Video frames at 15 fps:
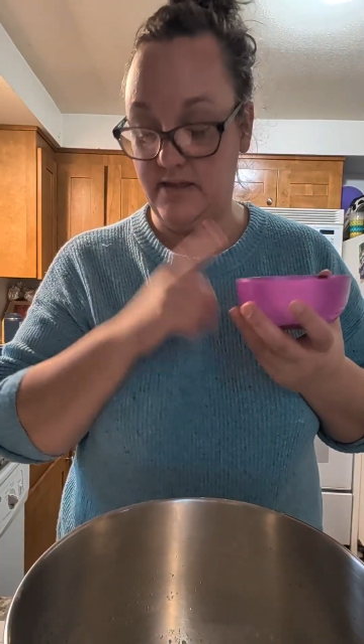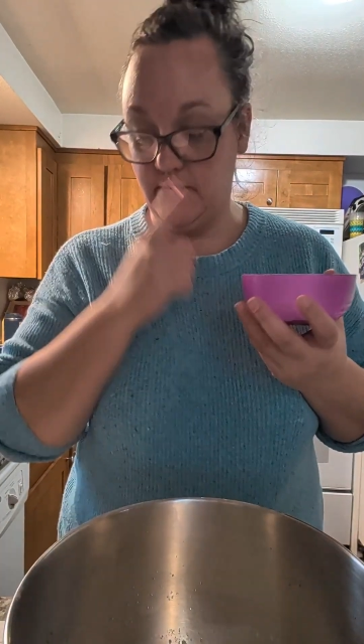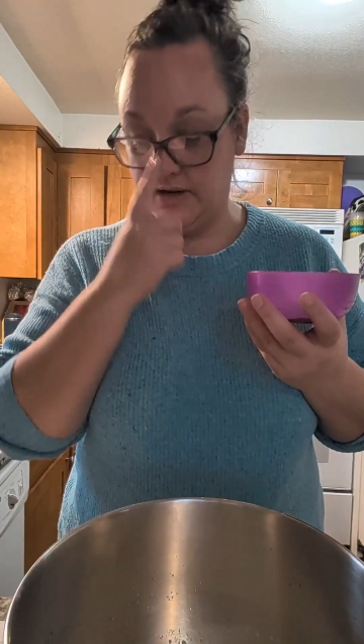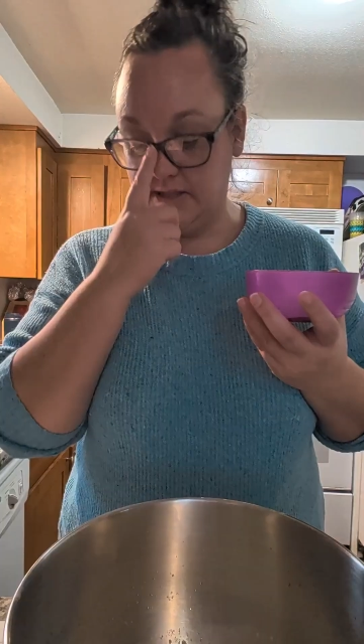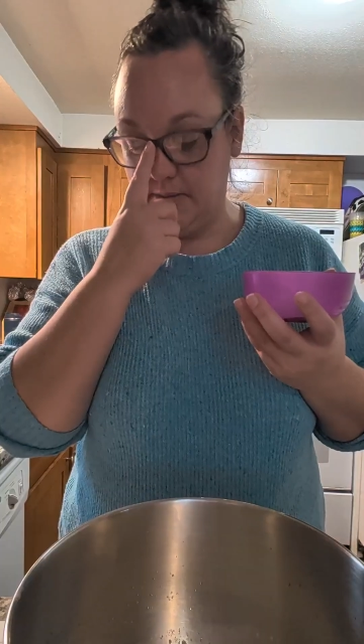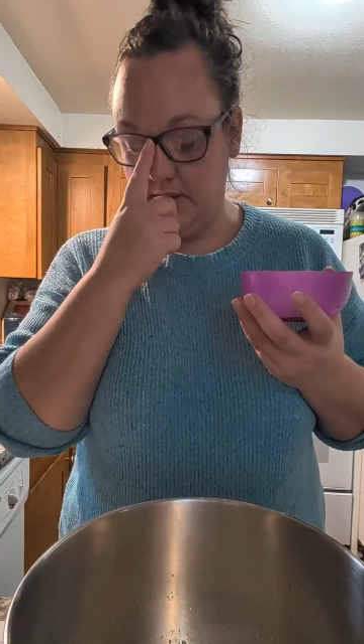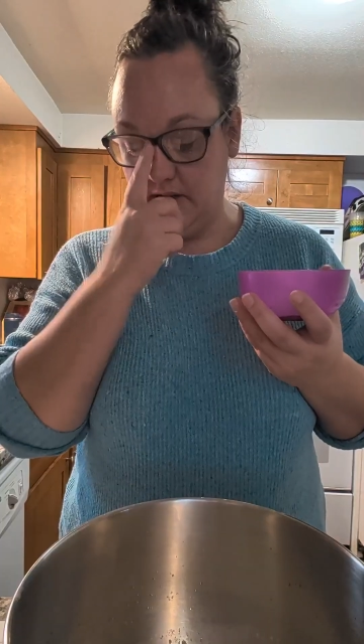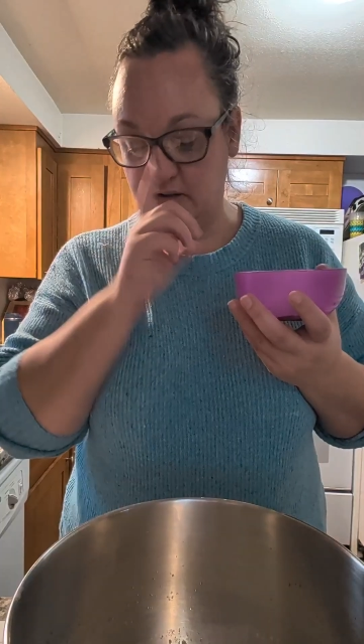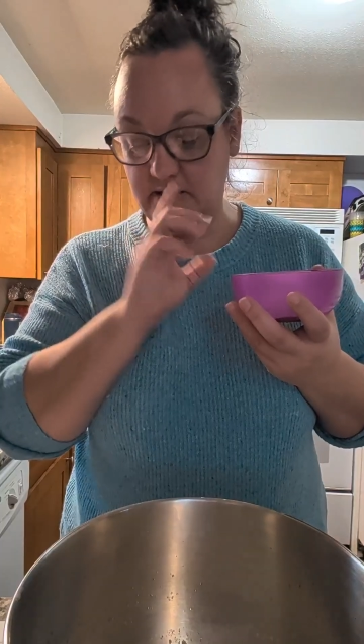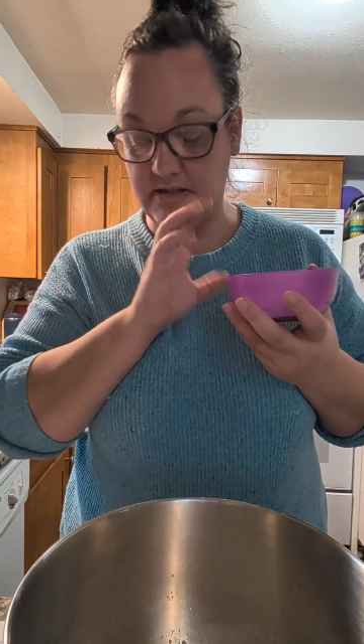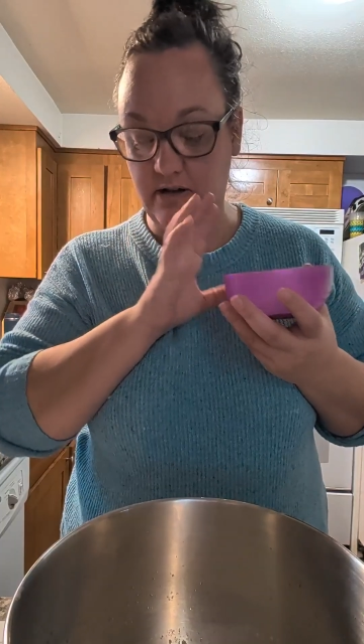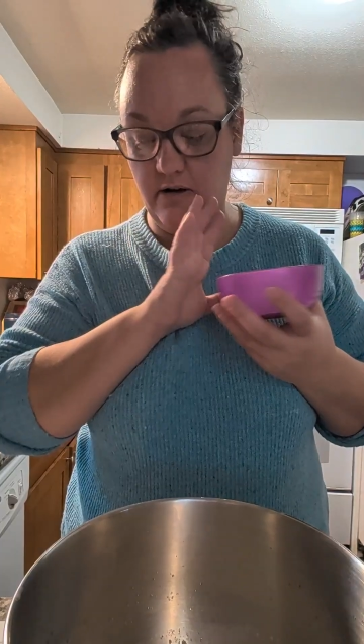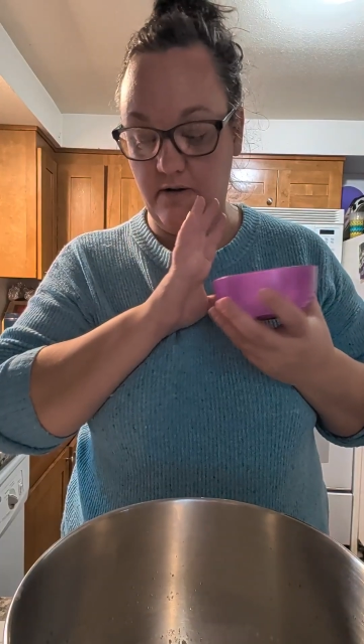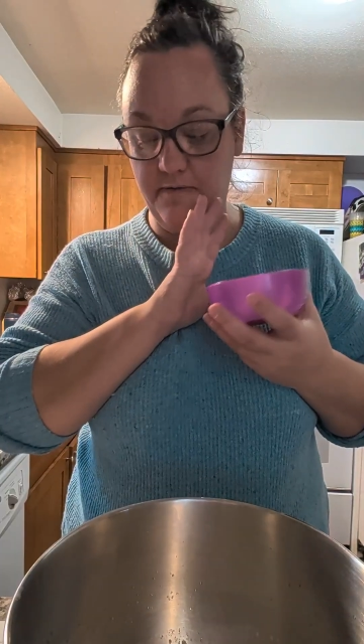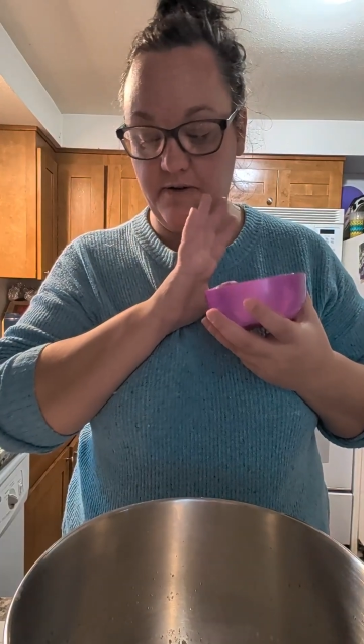The recipe does
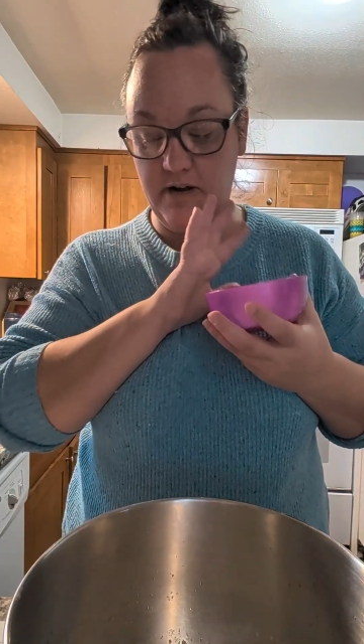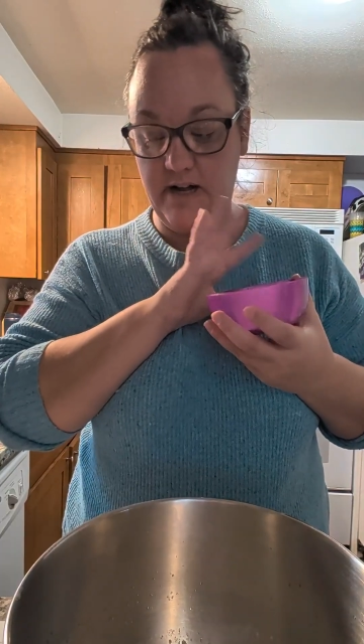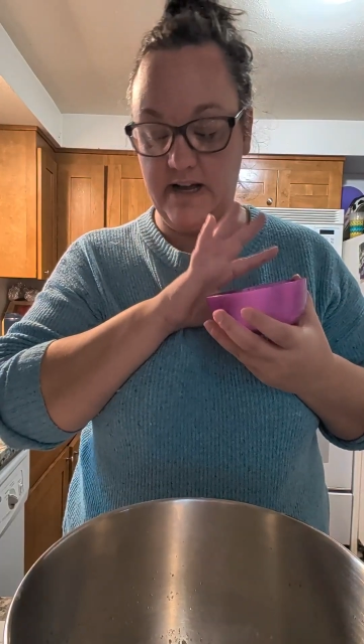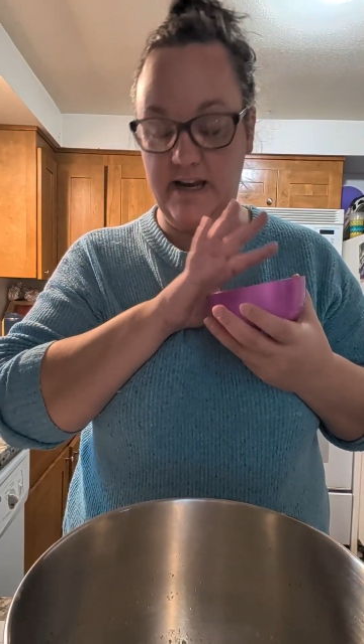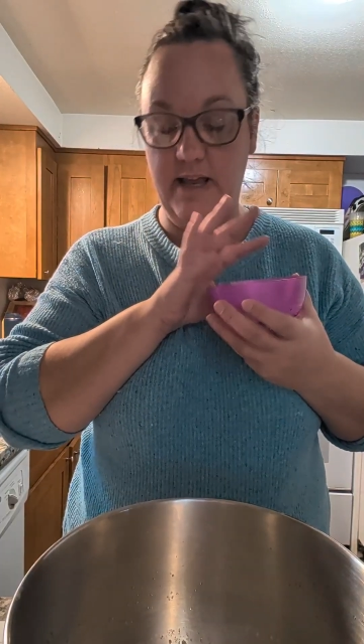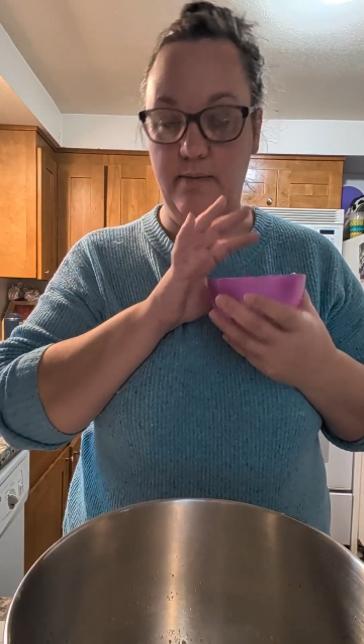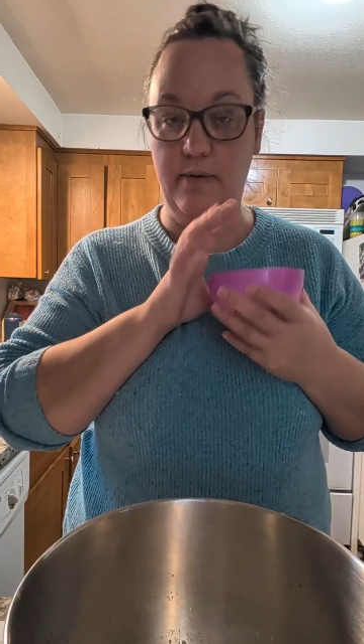call for honey,